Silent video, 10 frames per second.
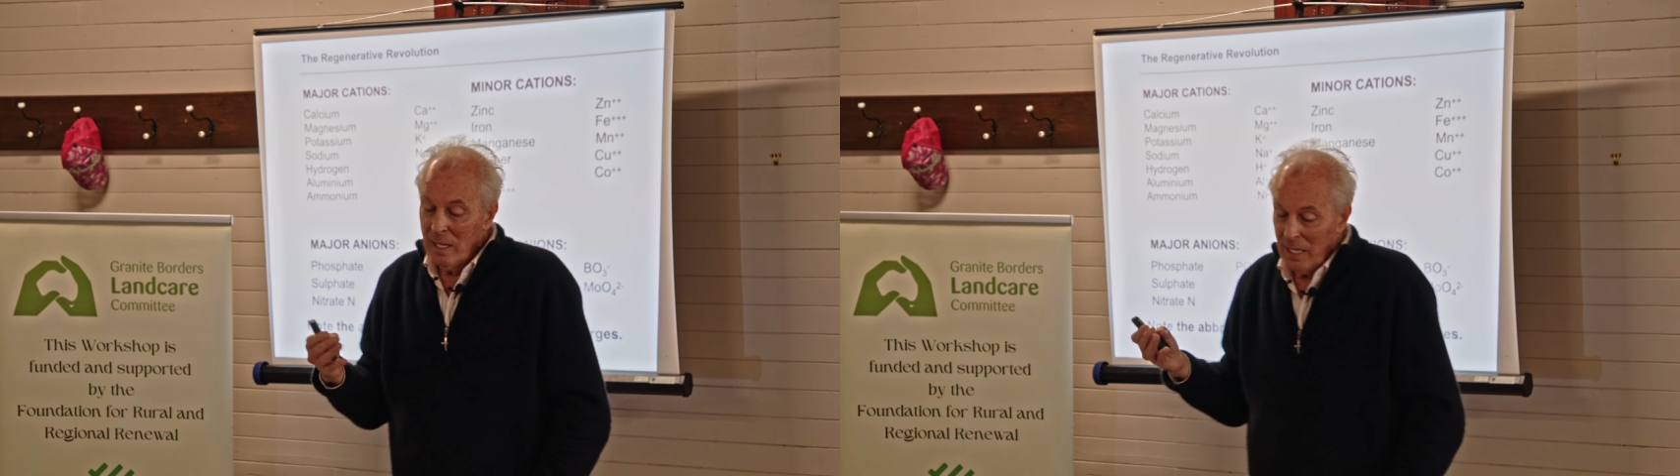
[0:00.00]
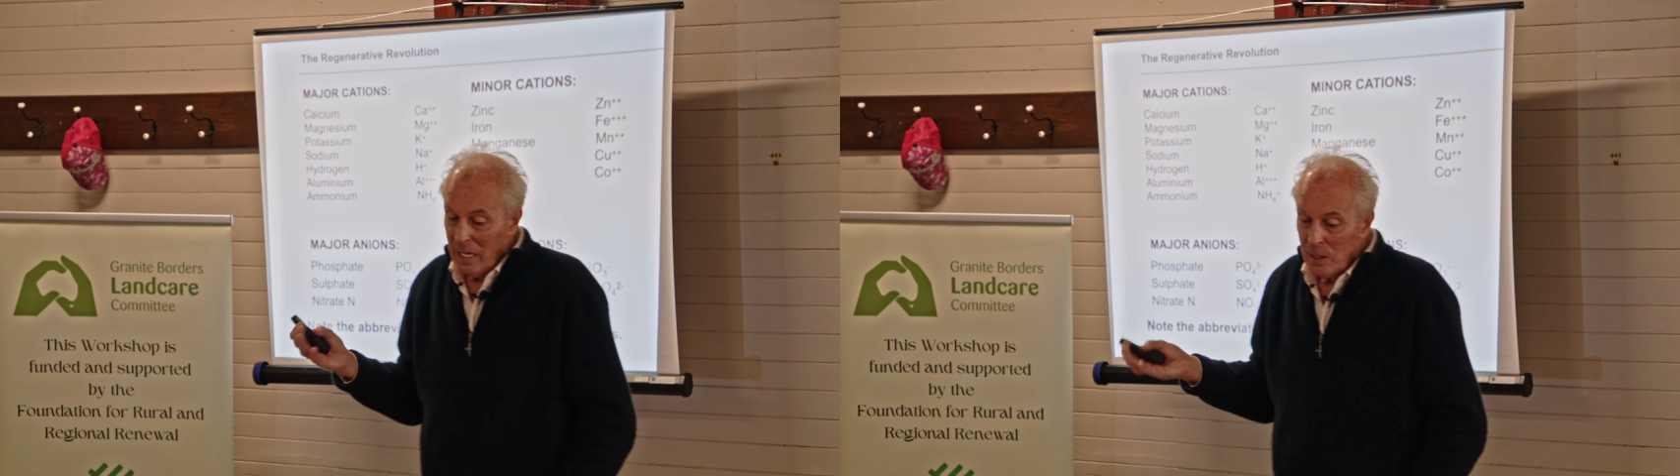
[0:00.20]

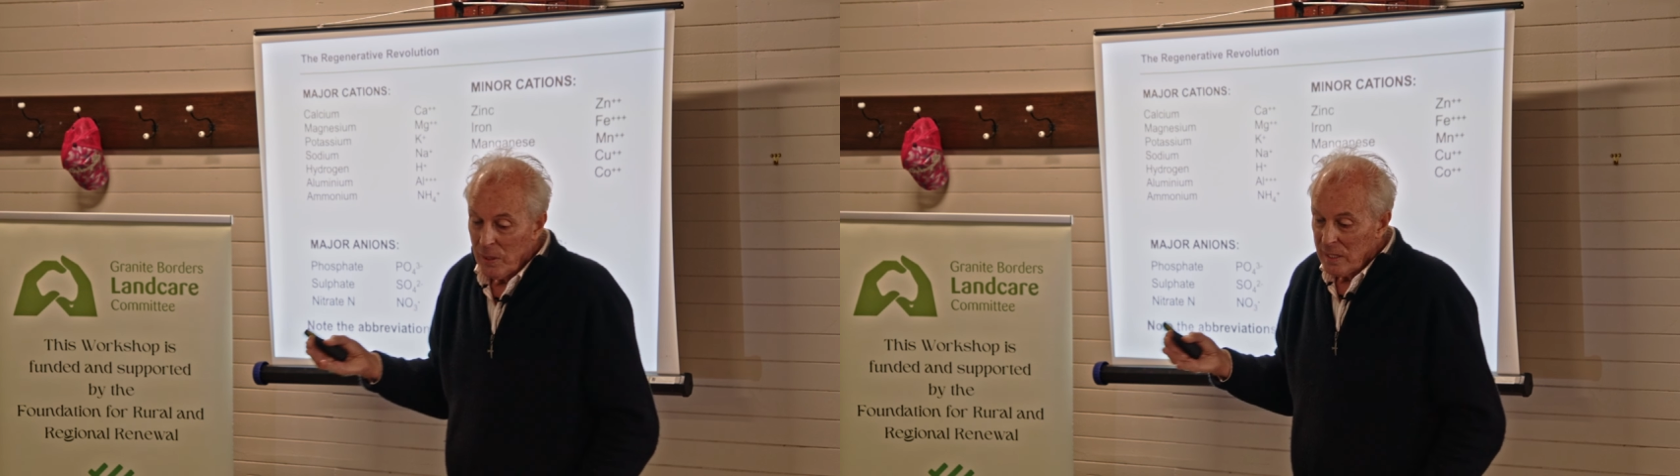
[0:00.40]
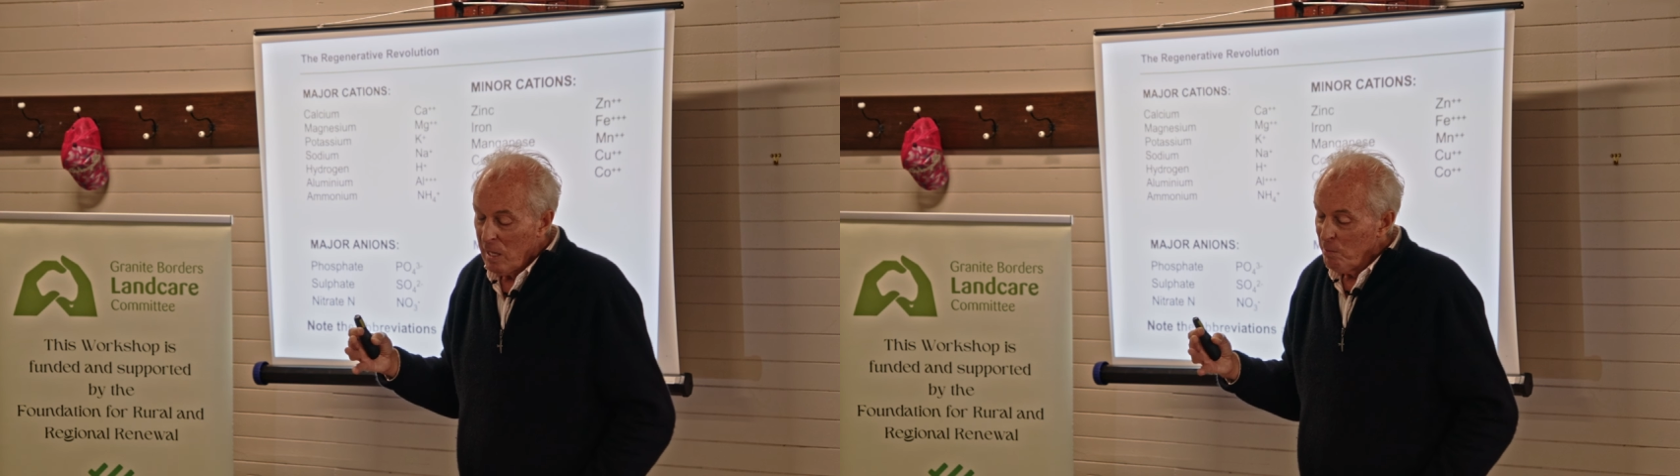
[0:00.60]
You get
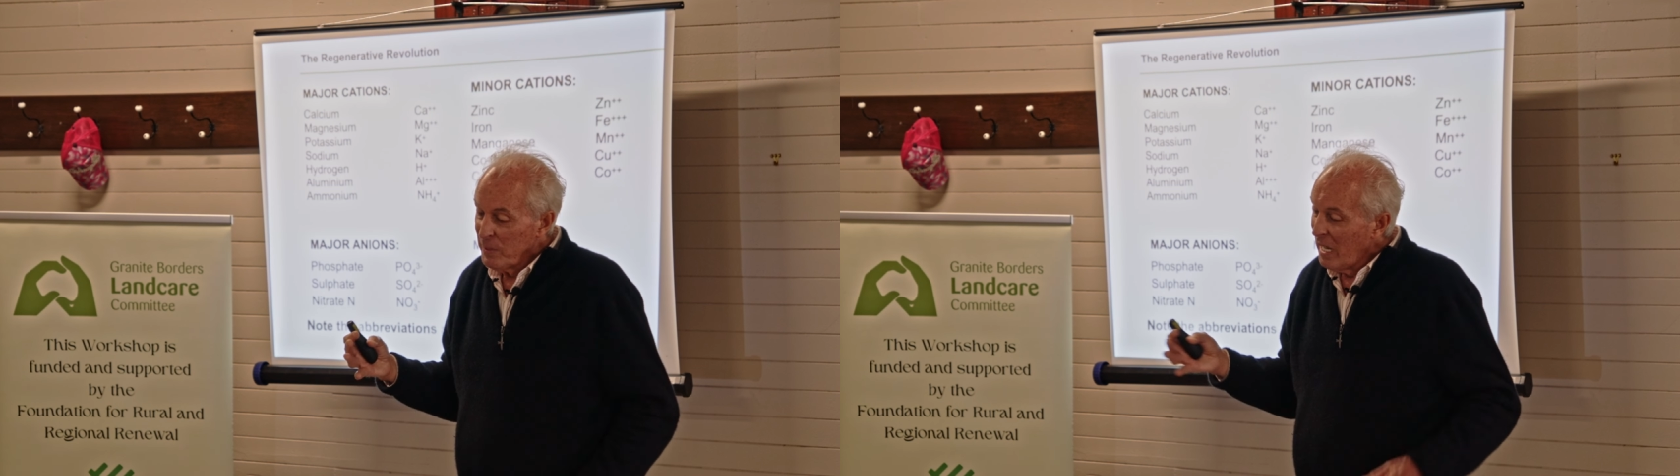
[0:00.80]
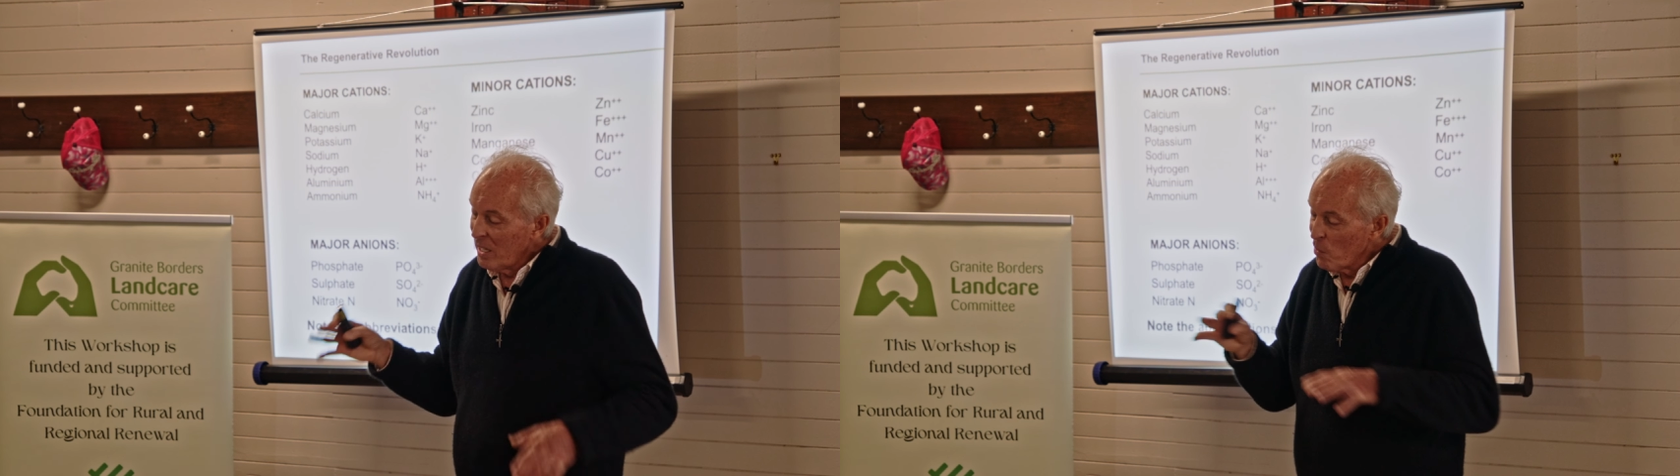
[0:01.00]

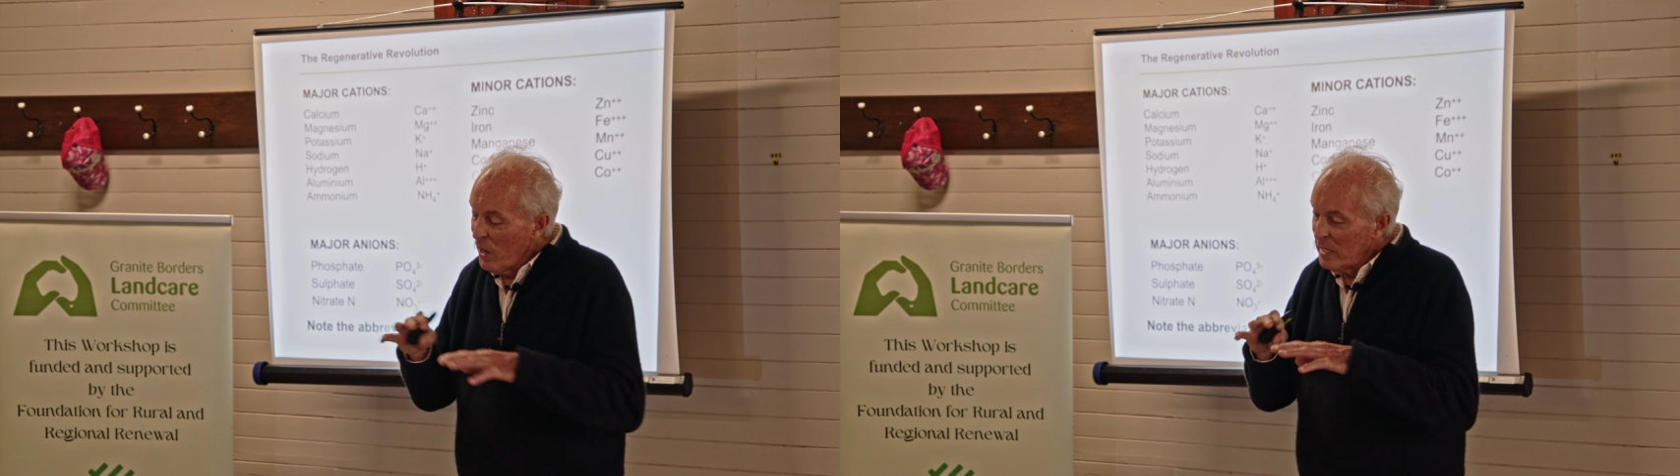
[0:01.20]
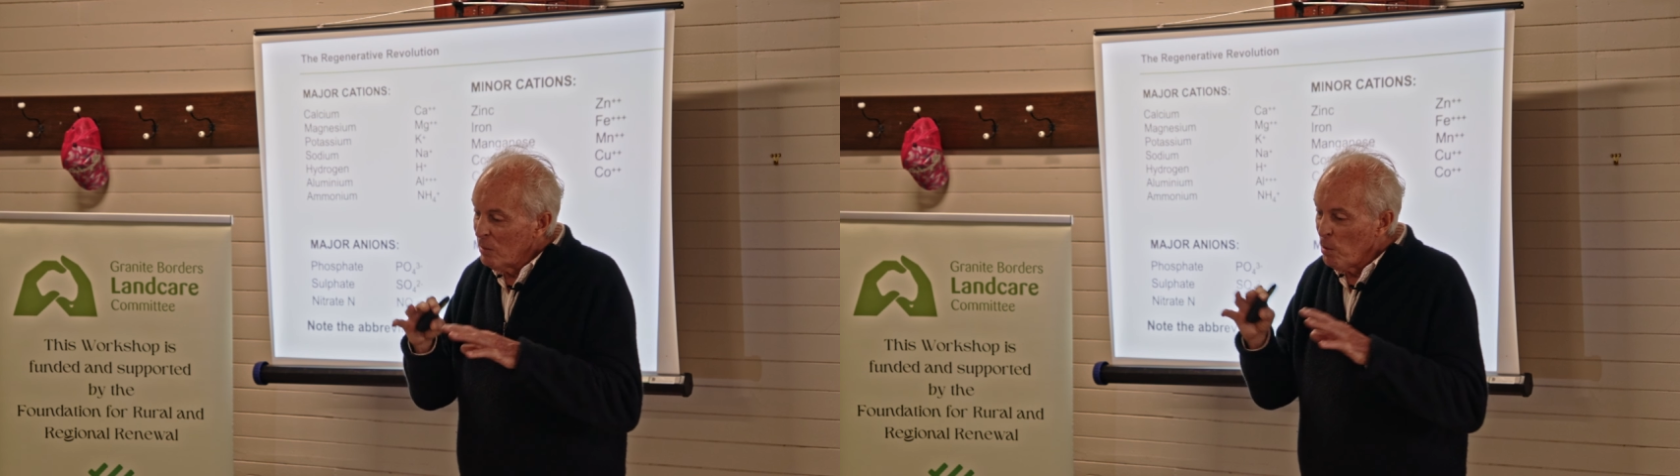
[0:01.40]
27%, and the rest of